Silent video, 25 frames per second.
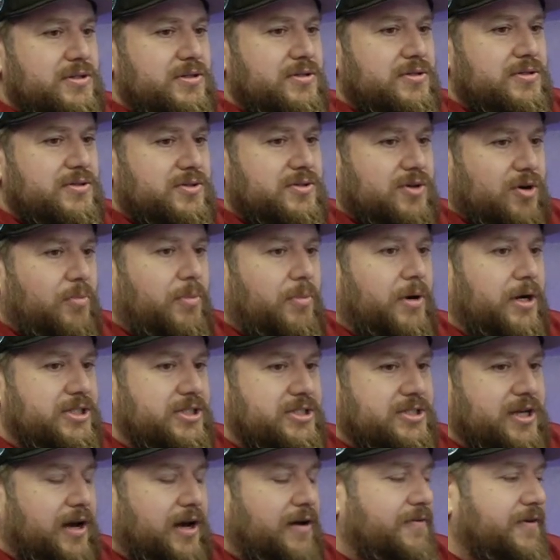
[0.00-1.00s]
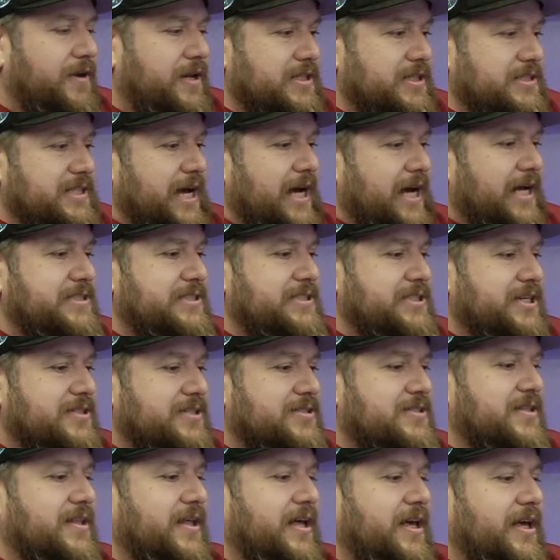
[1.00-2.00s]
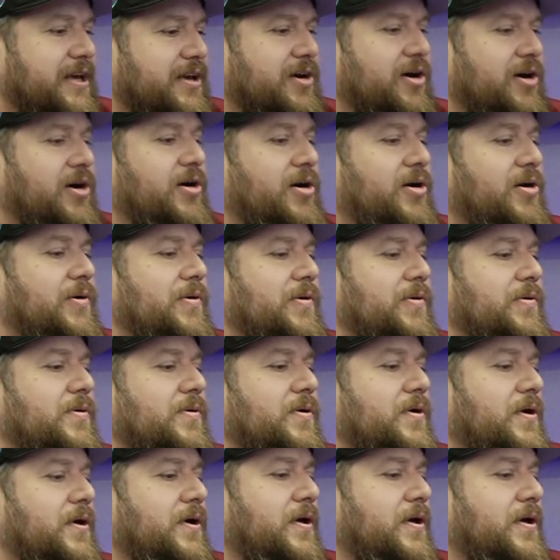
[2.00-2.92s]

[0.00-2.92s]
so much stuff, and it's not just like, oh,